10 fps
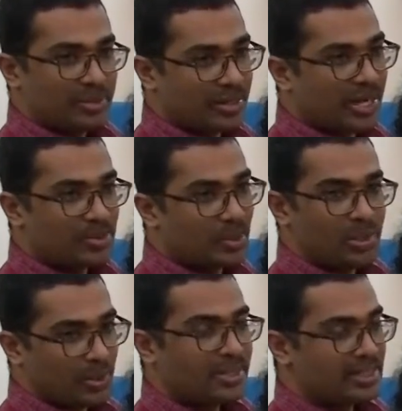So that's
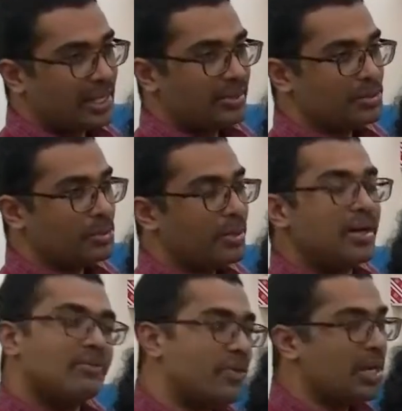what you are saying.
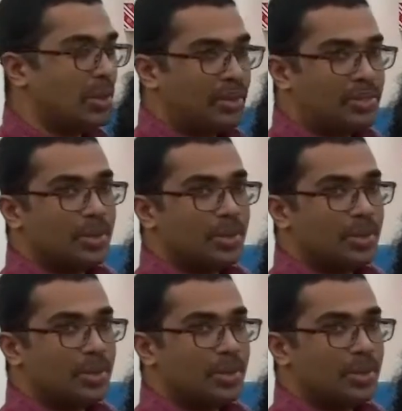So very good.